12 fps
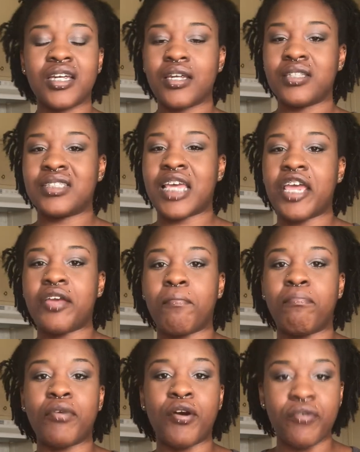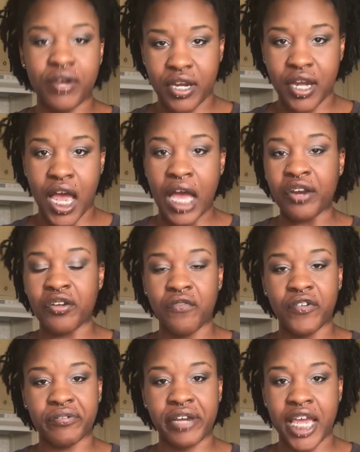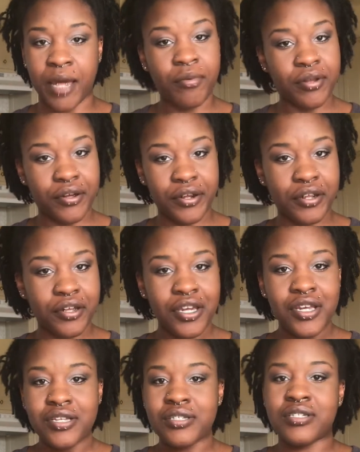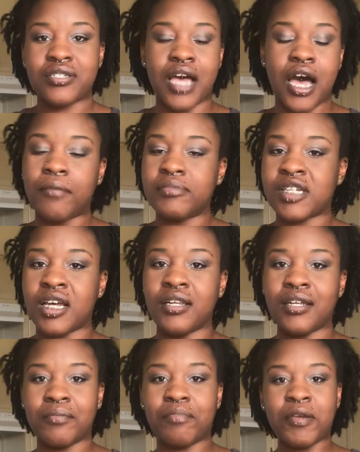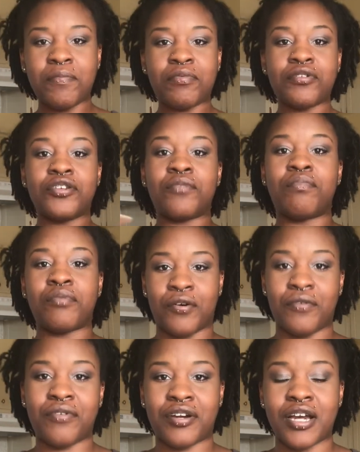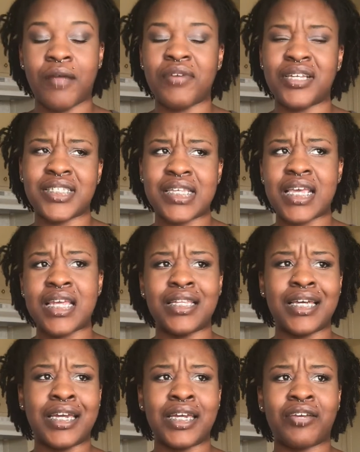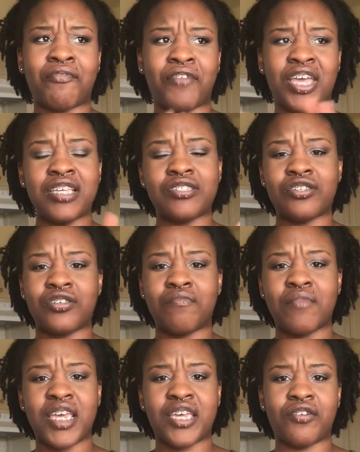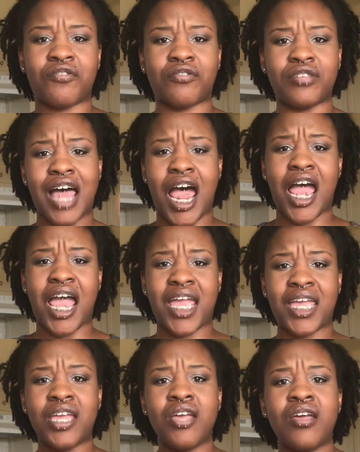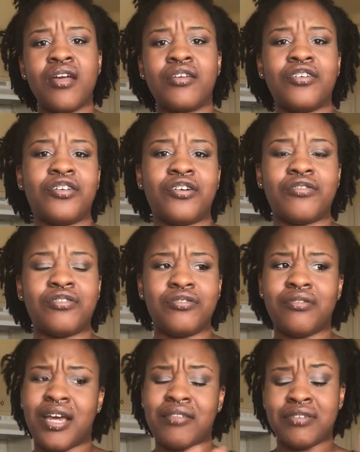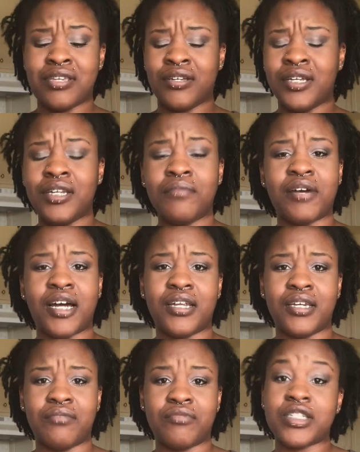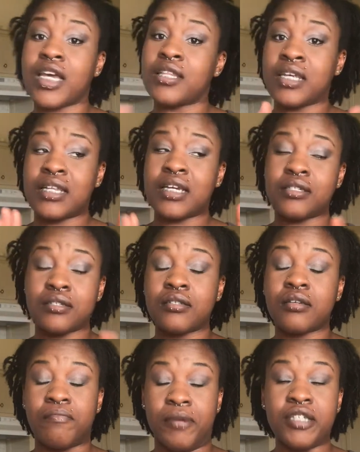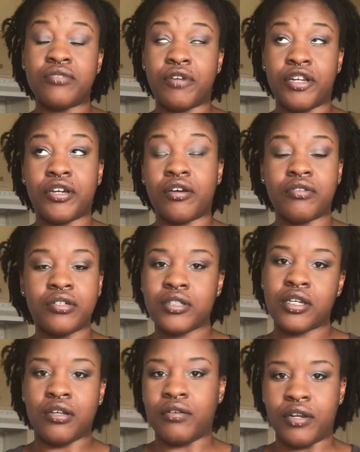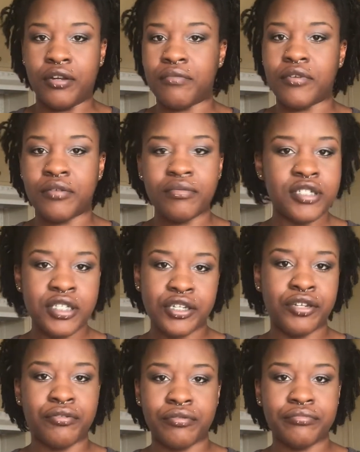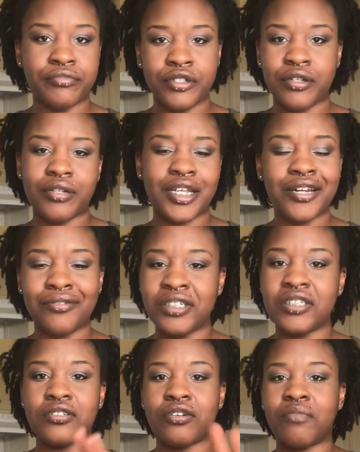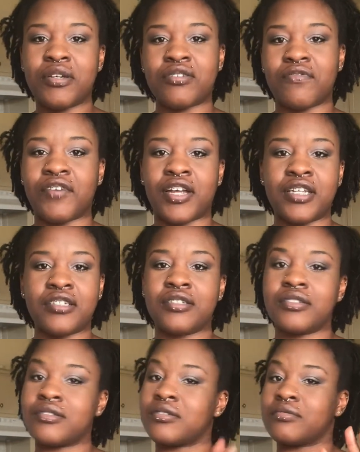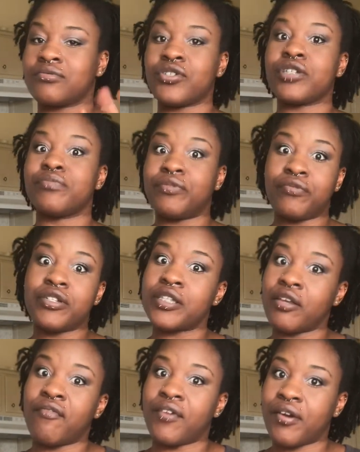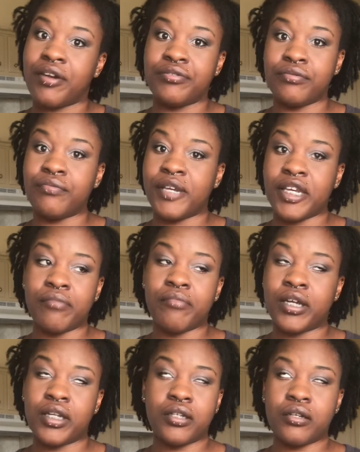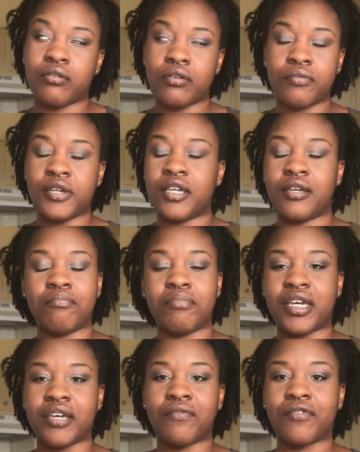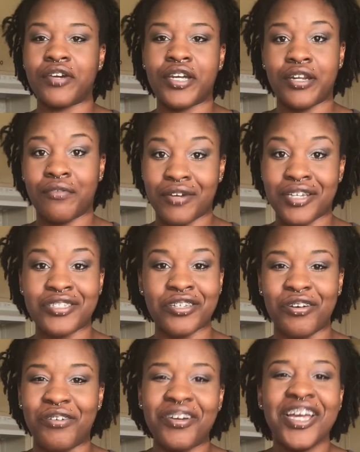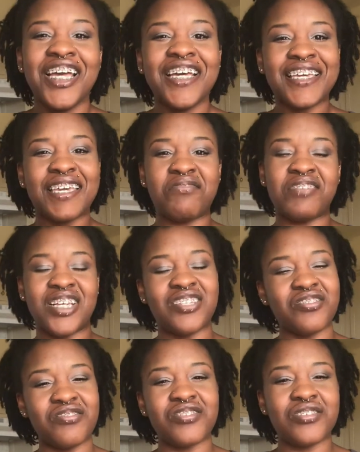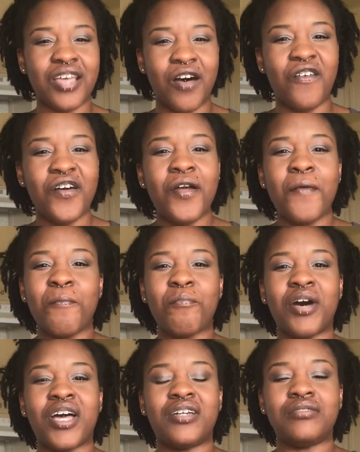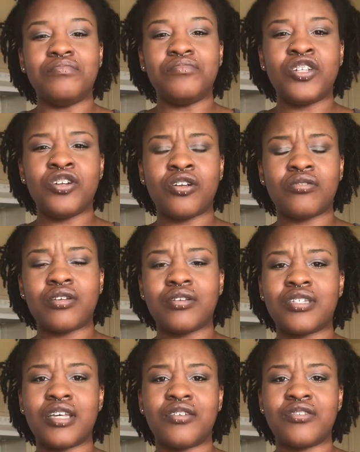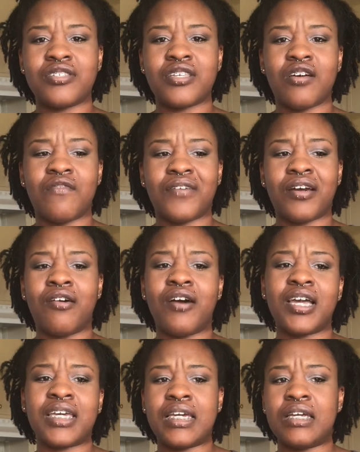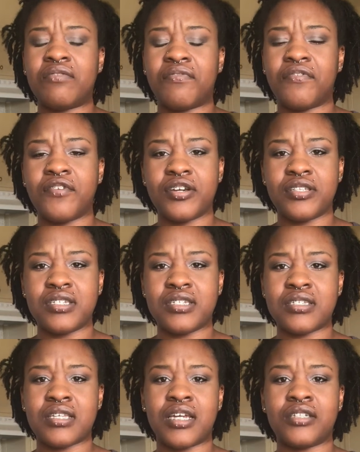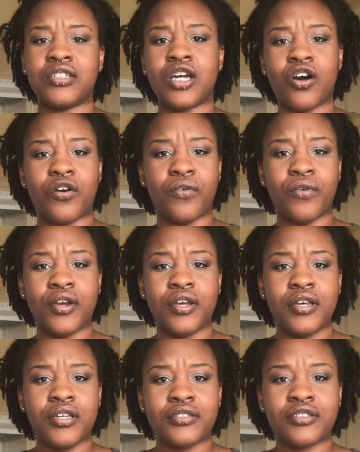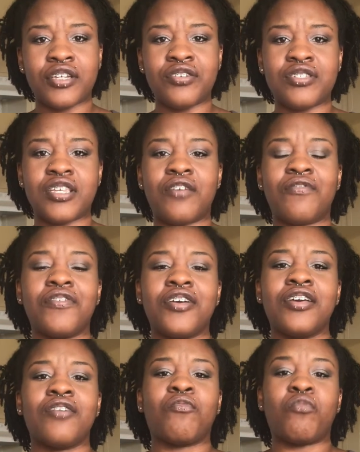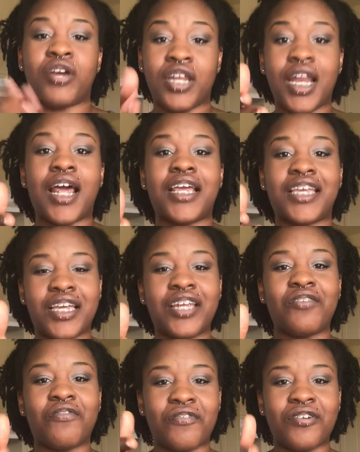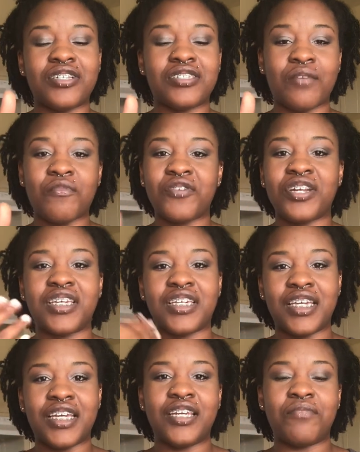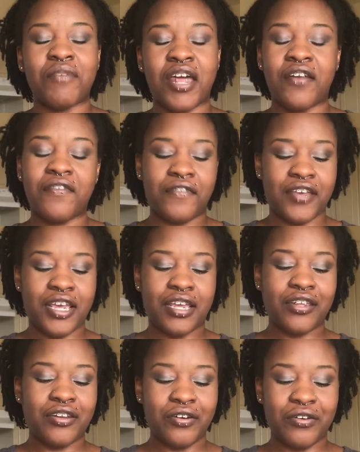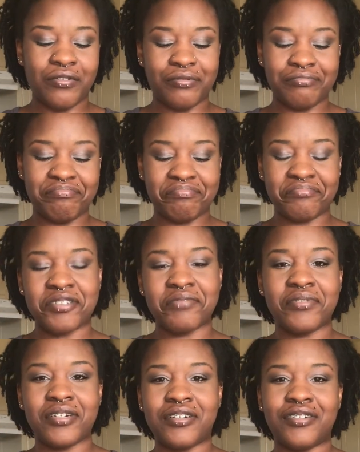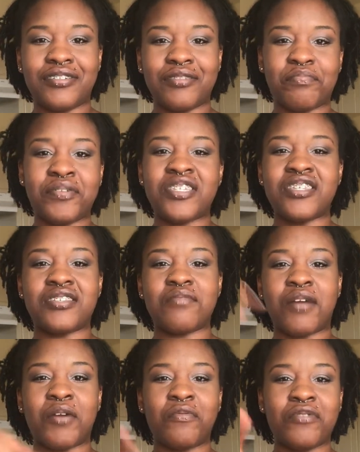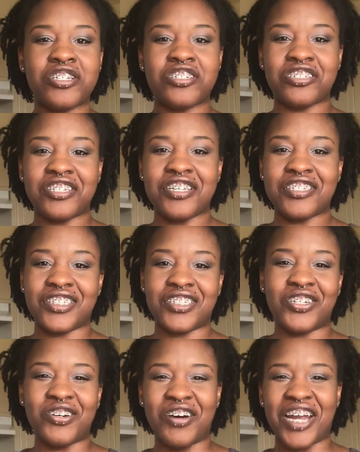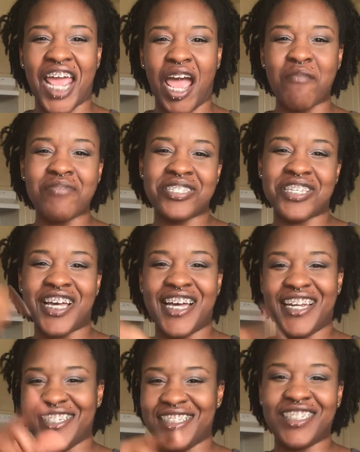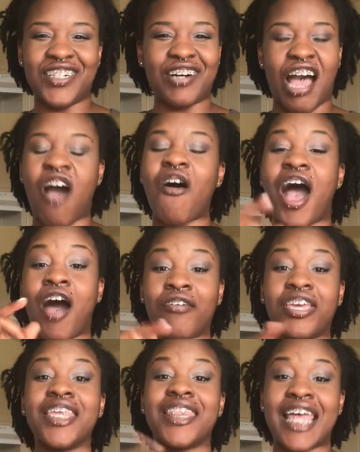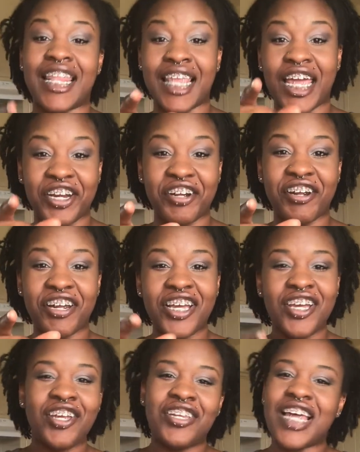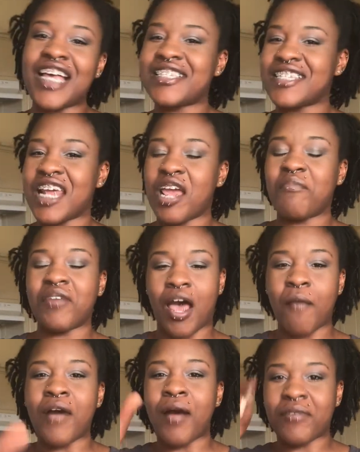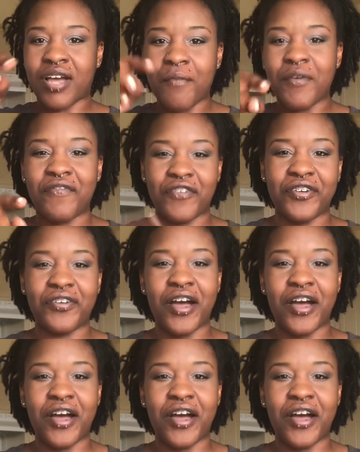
Take broke out of your vocabulary. Stop telling people you're broke. I'm not saying like fake it till you make it or lie. You know, you don't have to tell anybody, which I think that's the best way to go. Don't tell anyone what's in your, they don't even know about your finances. Trust me, once they figure out you're making money, they're gonna be begging for it anyway. So keep that to yourself. But, don't tell yourself like, oh, I can't afford this. Like, no. Tell yourself, when I can afford this, I'm gonna get it. Matter of fact, I'm gonna put this in my wish list, on Amazon, I'll get that later. Not today, but I'm coming for you.